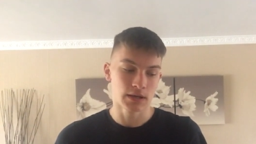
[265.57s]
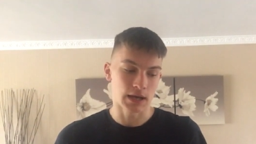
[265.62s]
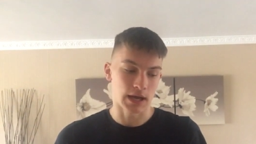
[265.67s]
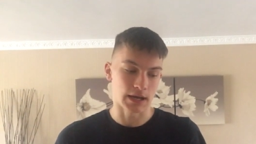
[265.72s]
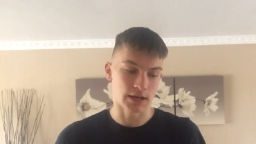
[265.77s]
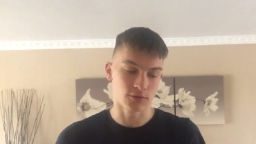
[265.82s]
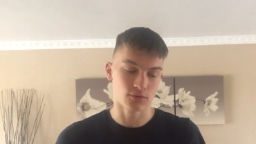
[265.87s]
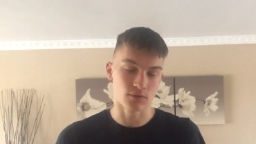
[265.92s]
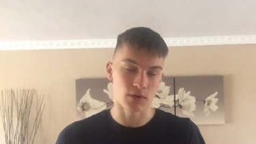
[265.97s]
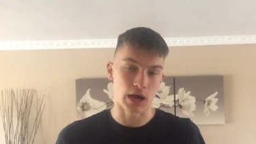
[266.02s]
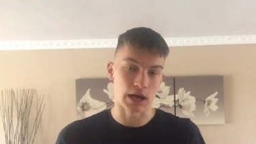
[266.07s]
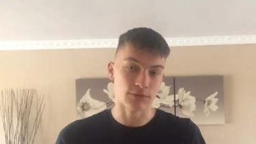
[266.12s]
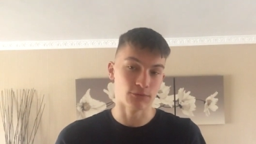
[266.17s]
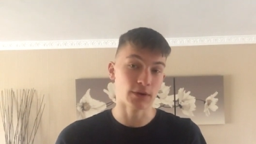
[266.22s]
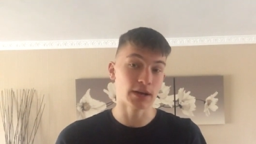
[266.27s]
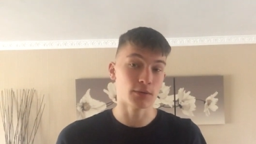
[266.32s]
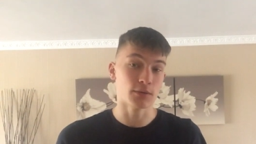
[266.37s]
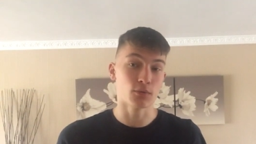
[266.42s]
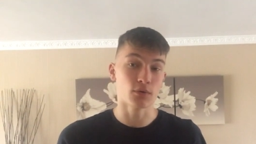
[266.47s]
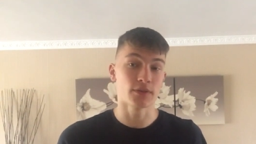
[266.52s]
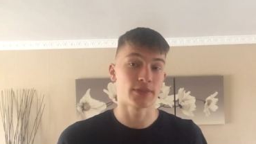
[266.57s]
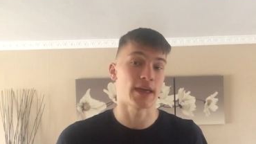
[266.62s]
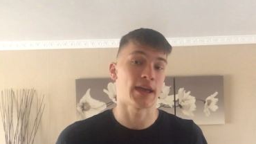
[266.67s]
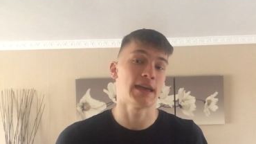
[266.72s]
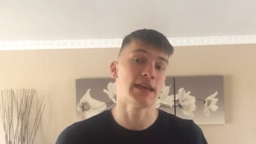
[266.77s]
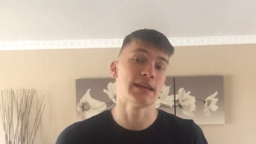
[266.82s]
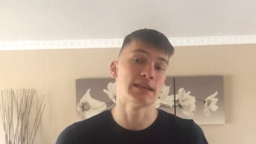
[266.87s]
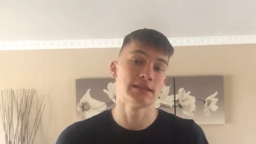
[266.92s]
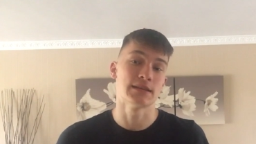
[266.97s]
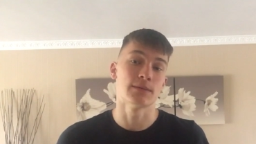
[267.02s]
And really what
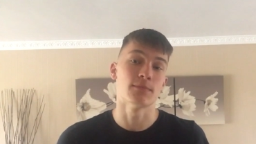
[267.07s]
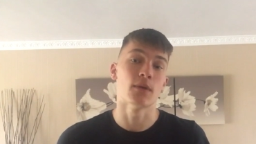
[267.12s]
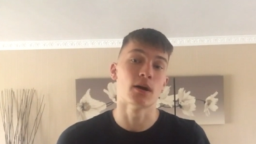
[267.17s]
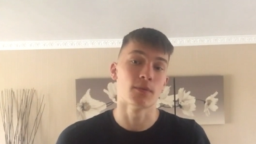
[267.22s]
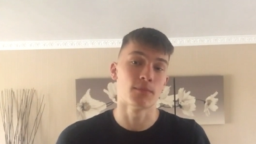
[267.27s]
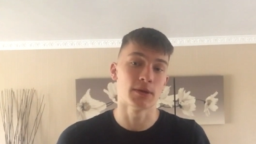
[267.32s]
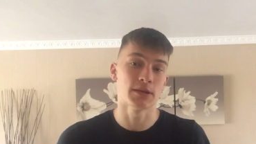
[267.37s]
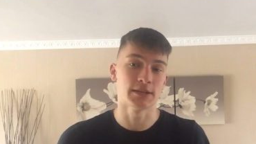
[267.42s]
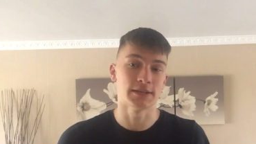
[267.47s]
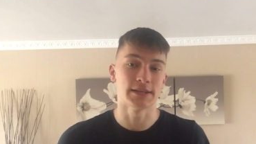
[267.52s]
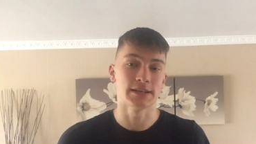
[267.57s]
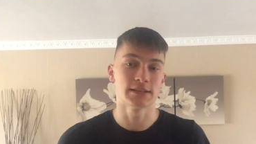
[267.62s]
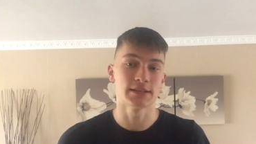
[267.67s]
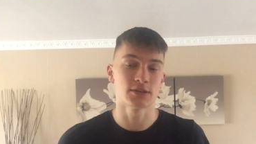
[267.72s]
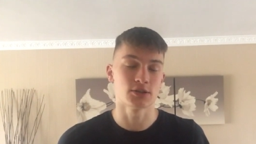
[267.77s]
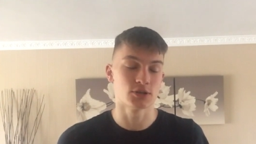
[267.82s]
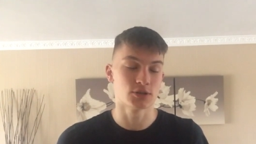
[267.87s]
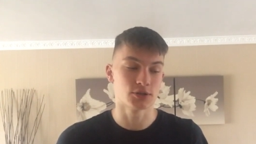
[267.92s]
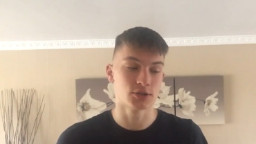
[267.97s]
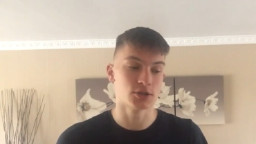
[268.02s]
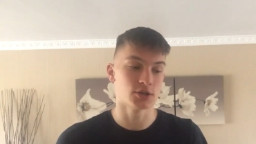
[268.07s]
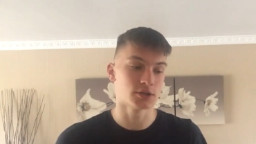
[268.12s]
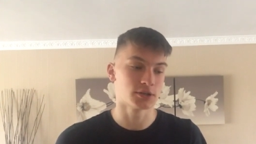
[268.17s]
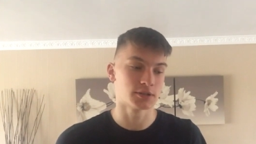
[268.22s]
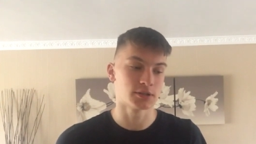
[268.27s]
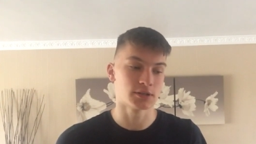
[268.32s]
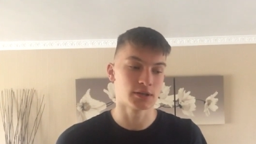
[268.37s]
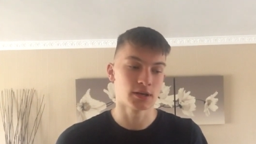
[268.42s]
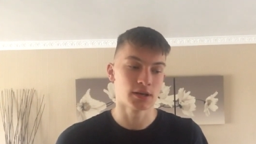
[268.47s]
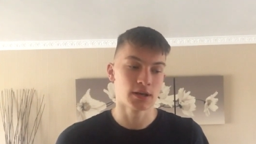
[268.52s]
that is, in my opinion, is it's
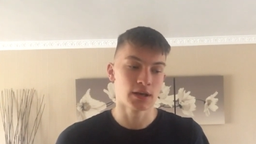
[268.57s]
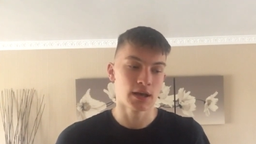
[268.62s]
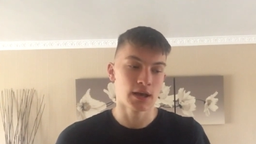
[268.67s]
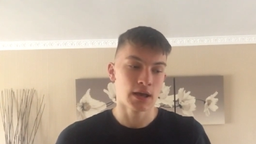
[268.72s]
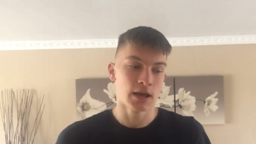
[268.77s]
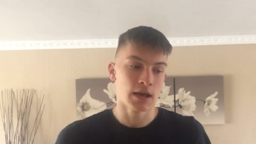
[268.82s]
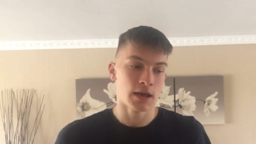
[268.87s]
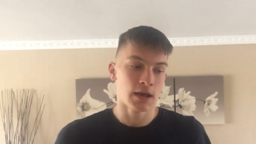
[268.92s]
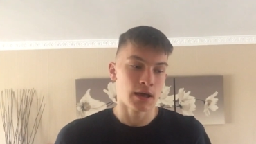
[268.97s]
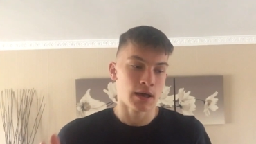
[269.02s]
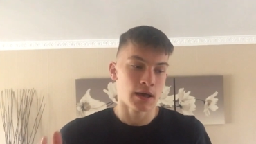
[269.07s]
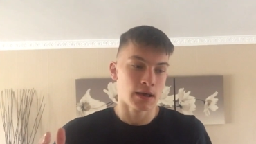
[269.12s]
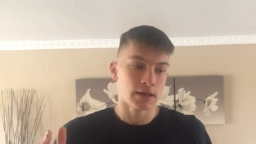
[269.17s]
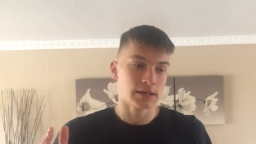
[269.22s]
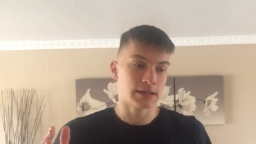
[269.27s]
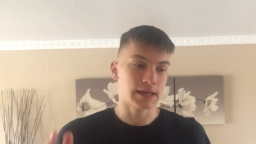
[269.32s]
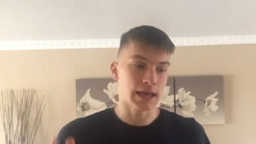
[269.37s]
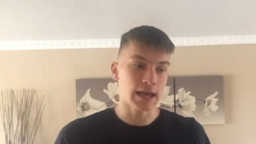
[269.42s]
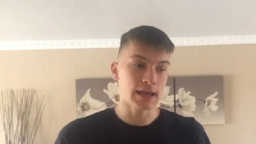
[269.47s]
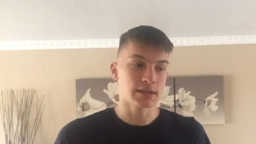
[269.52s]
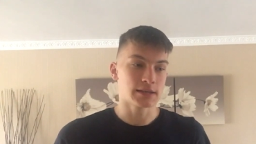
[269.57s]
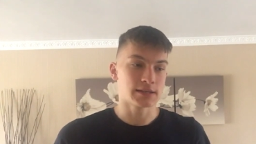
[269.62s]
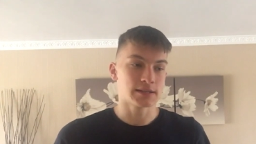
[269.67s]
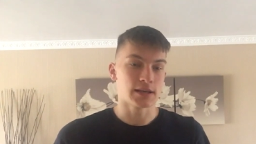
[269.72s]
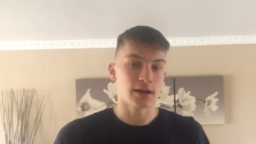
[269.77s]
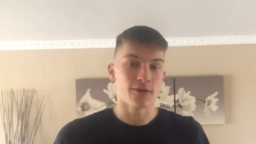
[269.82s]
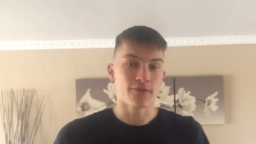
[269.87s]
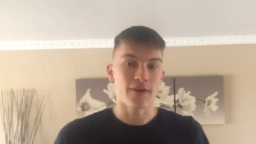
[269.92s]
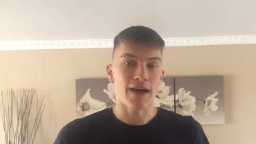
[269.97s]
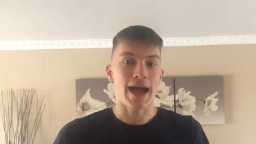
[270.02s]
just getting
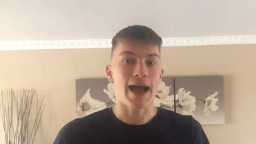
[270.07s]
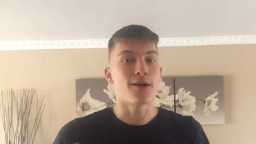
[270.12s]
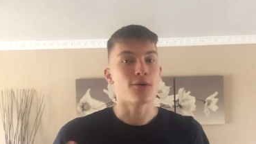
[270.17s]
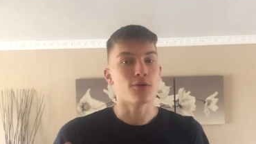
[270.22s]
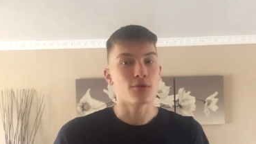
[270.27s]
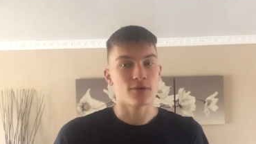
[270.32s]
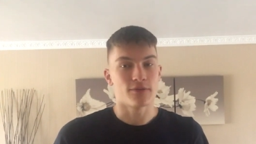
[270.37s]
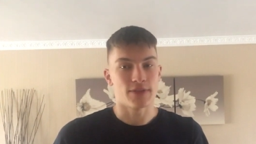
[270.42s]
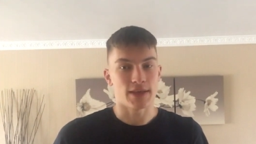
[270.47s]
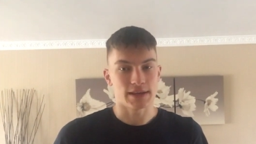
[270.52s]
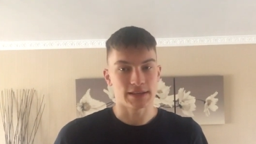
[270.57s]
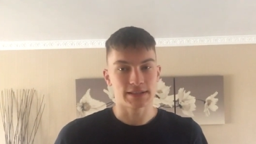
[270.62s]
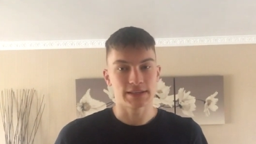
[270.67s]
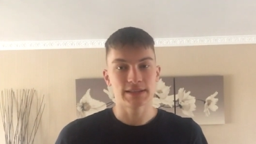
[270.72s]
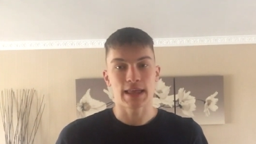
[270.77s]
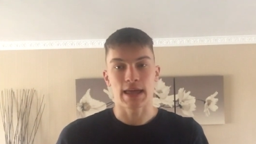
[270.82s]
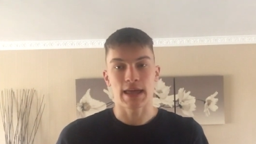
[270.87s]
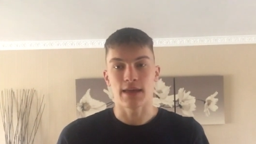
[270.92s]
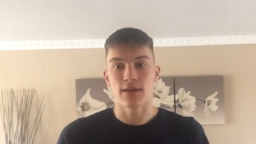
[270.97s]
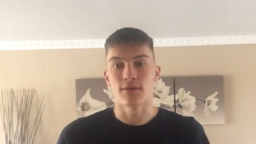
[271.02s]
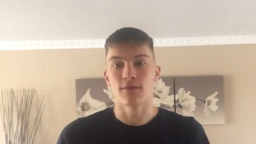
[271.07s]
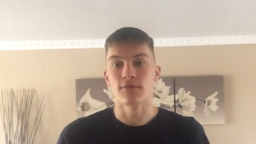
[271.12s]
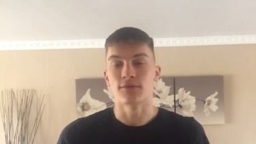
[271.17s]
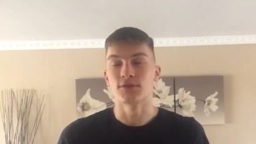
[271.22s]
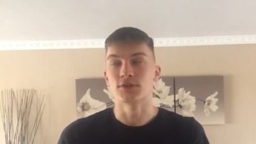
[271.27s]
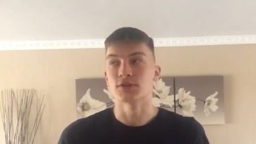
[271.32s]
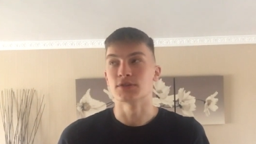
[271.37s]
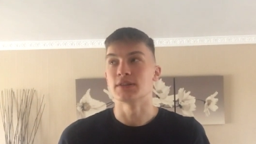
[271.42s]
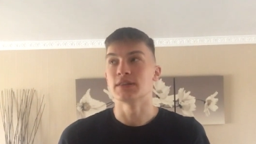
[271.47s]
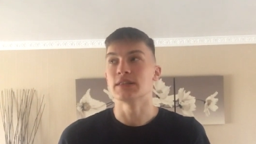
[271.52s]
yourself out of that state
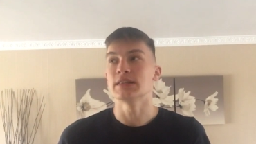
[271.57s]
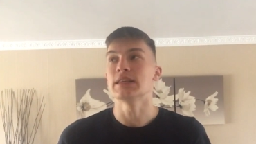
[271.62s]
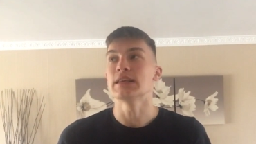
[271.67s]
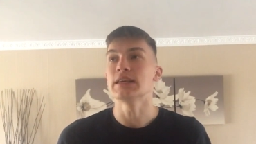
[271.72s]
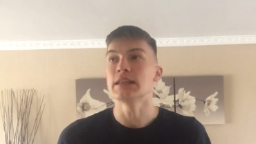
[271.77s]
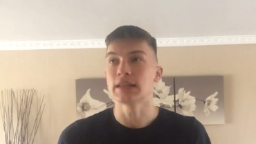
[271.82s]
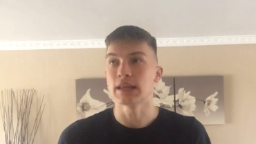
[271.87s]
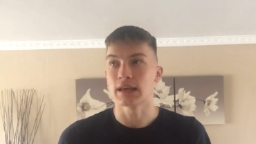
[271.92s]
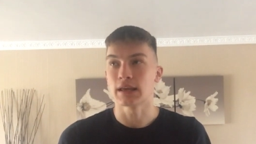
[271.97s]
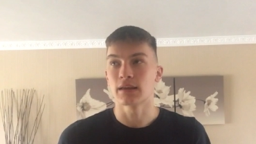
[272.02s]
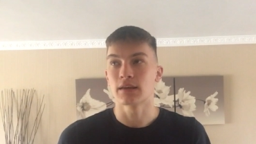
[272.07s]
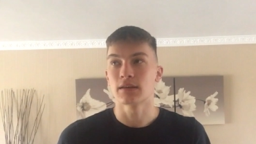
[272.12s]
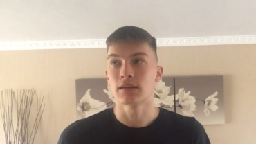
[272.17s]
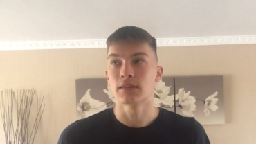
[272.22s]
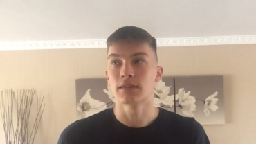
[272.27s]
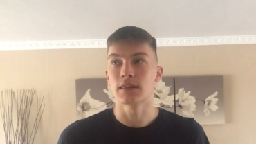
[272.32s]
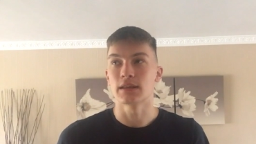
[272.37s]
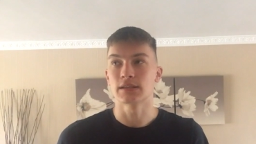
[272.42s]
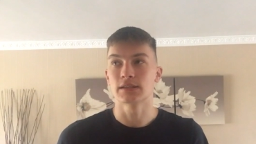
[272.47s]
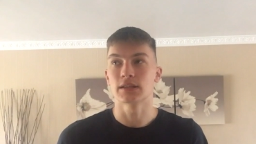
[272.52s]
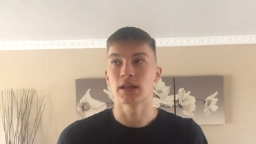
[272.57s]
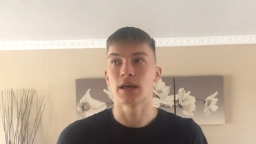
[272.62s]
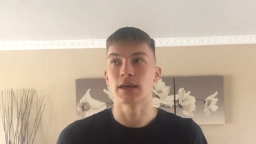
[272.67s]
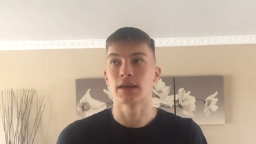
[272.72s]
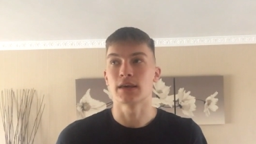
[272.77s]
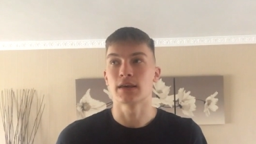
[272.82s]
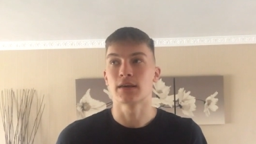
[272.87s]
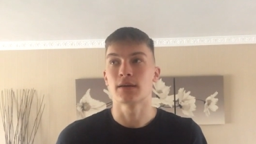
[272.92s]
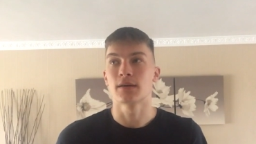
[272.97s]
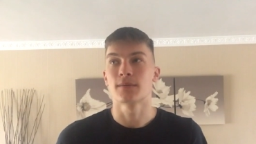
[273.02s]
of just needing this
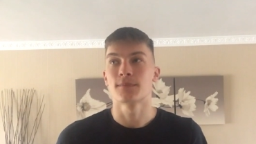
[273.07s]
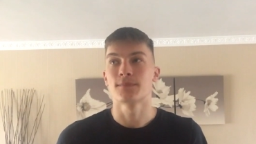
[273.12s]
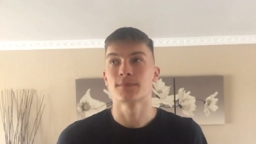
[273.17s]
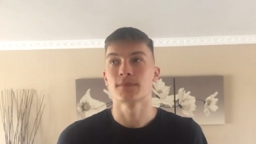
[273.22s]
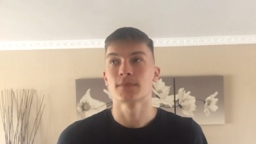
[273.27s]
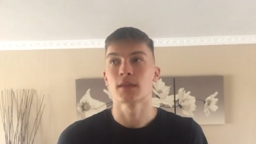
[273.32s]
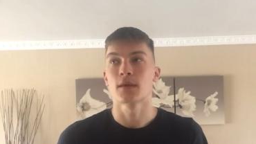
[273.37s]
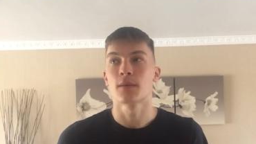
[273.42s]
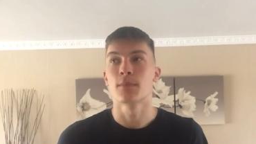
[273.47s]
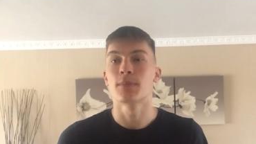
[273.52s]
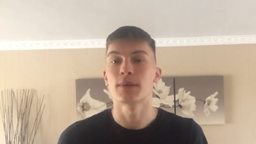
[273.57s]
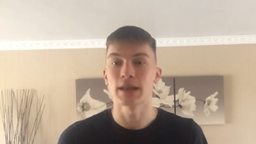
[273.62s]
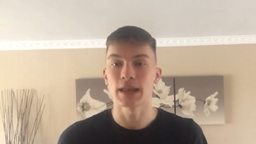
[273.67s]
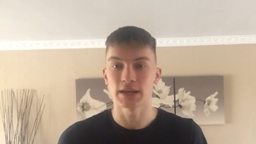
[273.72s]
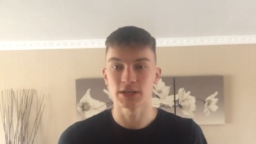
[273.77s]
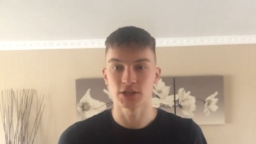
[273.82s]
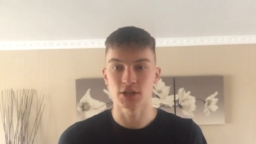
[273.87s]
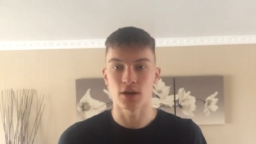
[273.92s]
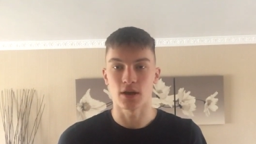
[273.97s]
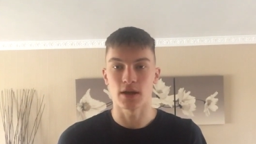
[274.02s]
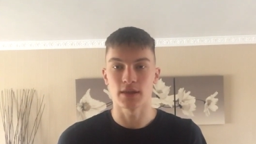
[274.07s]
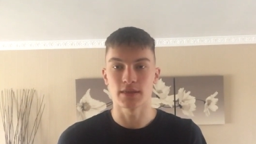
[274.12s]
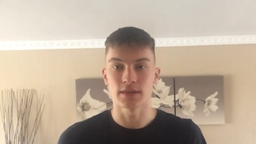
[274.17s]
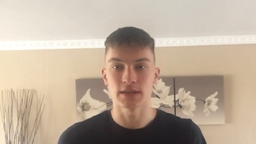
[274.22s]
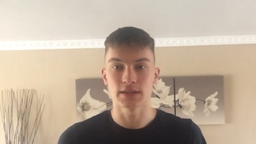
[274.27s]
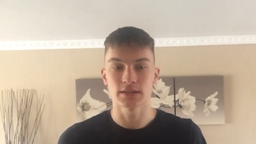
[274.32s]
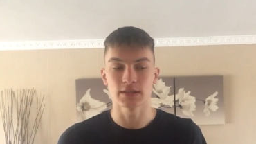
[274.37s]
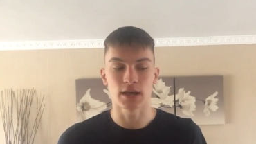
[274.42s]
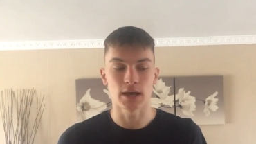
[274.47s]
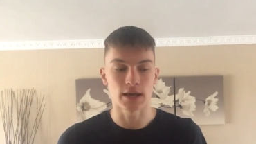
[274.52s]
like pleasure and
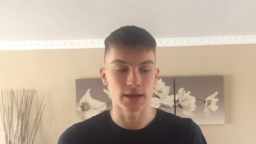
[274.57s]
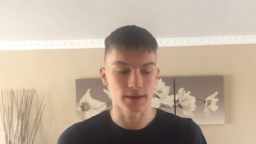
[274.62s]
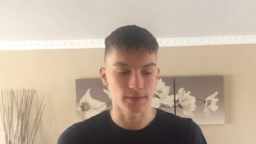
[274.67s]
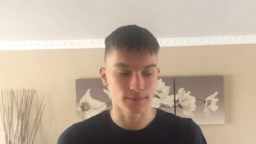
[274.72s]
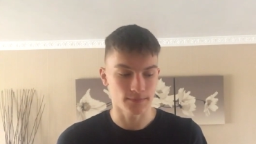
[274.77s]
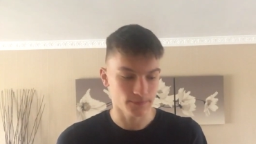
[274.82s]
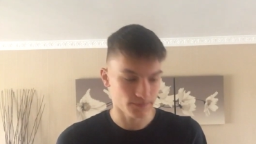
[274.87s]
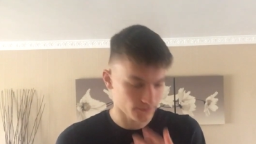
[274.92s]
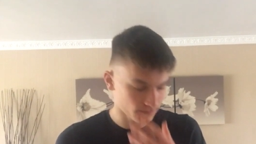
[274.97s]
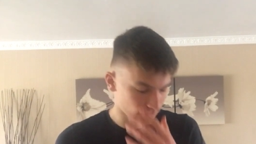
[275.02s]
this like